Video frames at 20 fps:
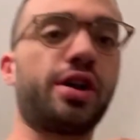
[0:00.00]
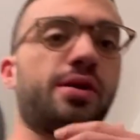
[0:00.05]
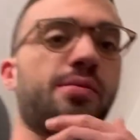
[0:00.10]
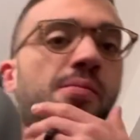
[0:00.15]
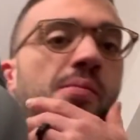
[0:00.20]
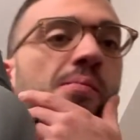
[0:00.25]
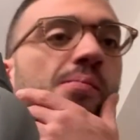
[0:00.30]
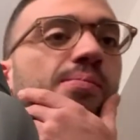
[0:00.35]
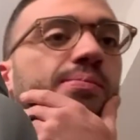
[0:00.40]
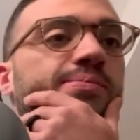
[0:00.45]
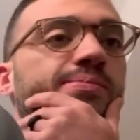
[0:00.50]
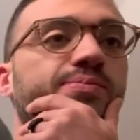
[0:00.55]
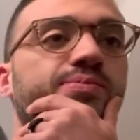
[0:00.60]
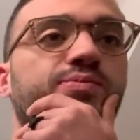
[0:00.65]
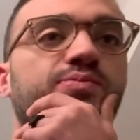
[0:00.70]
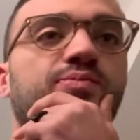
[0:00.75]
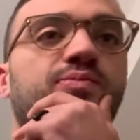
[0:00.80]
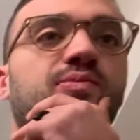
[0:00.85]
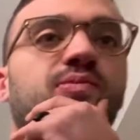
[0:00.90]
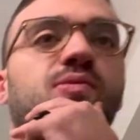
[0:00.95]
him.
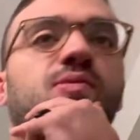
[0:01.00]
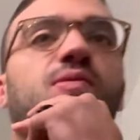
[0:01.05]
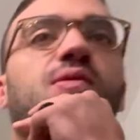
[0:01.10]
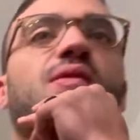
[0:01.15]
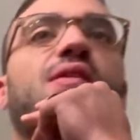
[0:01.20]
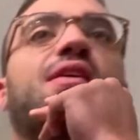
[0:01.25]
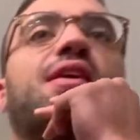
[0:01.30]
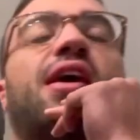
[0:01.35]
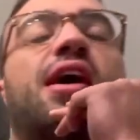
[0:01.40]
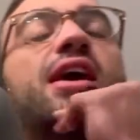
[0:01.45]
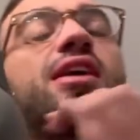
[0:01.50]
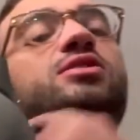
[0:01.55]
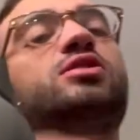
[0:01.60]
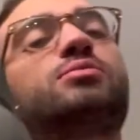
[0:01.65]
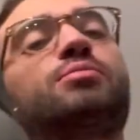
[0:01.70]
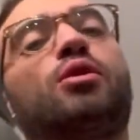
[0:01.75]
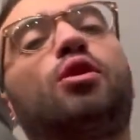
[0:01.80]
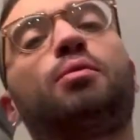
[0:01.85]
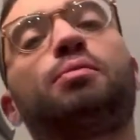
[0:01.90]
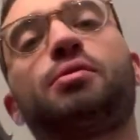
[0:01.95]
Honestly,
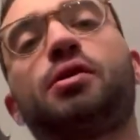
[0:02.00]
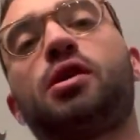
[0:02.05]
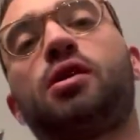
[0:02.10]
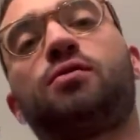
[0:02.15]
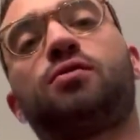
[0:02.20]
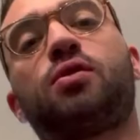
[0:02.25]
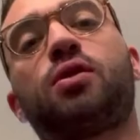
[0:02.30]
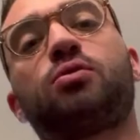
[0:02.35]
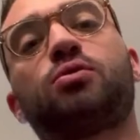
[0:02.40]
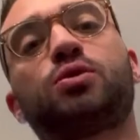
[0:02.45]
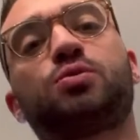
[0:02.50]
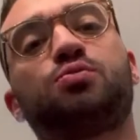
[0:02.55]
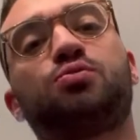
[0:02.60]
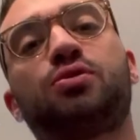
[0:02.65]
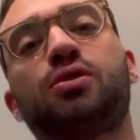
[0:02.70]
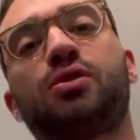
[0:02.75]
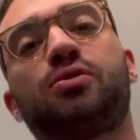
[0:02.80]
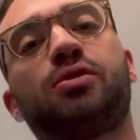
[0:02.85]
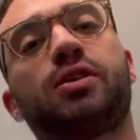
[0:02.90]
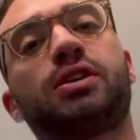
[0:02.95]
my whole playoff run was
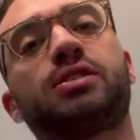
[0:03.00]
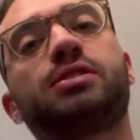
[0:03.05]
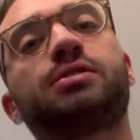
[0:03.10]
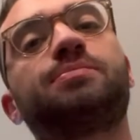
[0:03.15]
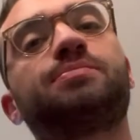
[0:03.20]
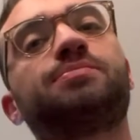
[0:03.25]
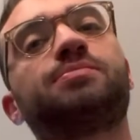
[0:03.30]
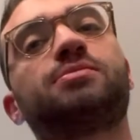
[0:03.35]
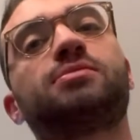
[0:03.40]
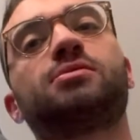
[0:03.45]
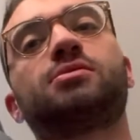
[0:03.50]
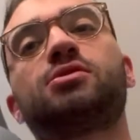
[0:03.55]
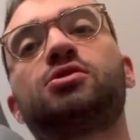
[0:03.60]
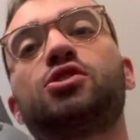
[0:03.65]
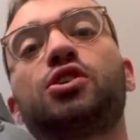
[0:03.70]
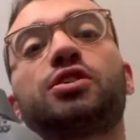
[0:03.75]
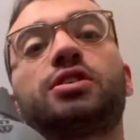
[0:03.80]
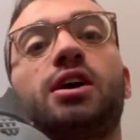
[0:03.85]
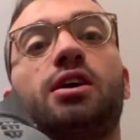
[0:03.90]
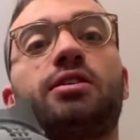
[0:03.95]
pretty crazy.
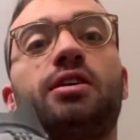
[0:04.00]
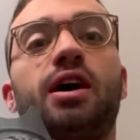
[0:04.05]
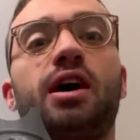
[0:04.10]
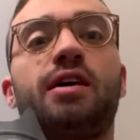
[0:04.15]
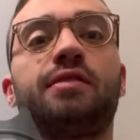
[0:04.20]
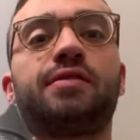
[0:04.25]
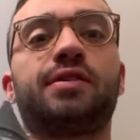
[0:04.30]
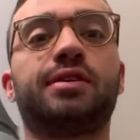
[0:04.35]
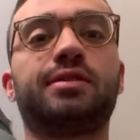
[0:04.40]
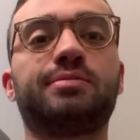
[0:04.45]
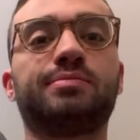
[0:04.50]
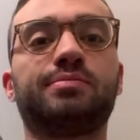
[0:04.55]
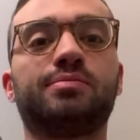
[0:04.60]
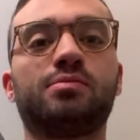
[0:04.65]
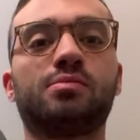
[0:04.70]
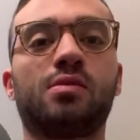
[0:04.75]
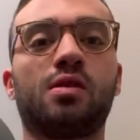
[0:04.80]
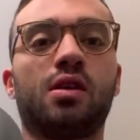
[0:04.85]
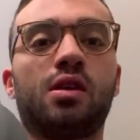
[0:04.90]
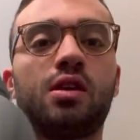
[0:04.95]
Took down Avi,
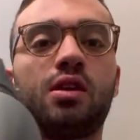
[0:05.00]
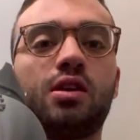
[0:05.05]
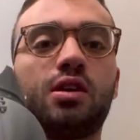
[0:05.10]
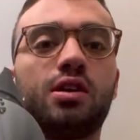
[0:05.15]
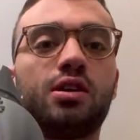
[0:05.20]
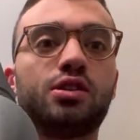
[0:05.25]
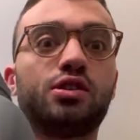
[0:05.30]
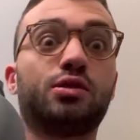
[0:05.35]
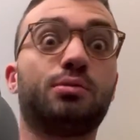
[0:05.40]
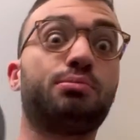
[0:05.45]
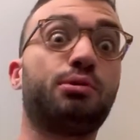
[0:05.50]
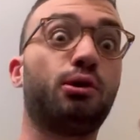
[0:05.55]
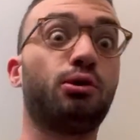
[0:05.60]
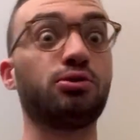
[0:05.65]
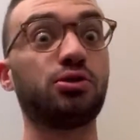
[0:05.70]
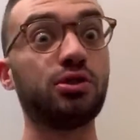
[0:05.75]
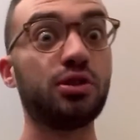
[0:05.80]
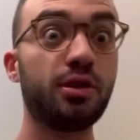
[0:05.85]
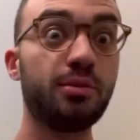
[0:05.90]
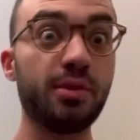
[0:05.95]

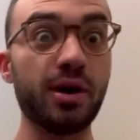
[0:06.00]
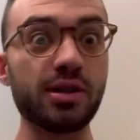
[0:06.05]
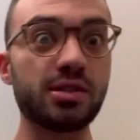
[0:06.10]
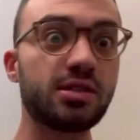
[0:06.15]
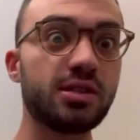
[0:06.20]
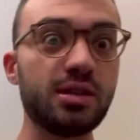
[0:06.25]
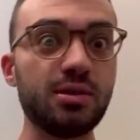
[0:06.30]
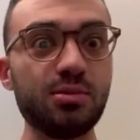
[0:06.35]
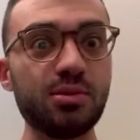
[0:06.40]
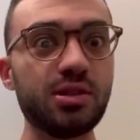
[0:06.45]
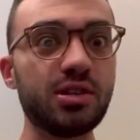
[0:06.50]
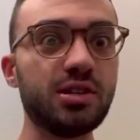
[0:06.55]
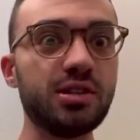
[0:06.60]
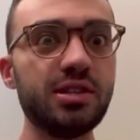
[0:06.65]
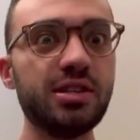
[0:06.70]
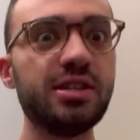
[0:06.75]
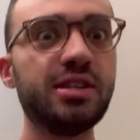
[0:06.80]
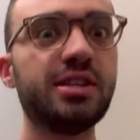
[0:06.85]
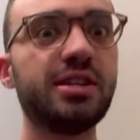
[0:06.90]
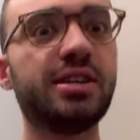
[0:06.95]
supposedly best team in the
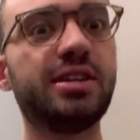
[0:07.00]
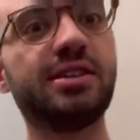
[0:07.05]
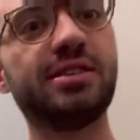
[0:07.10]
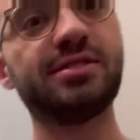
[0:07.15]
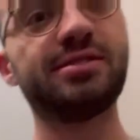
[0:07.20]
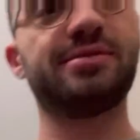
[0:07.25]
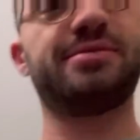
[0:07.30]
league.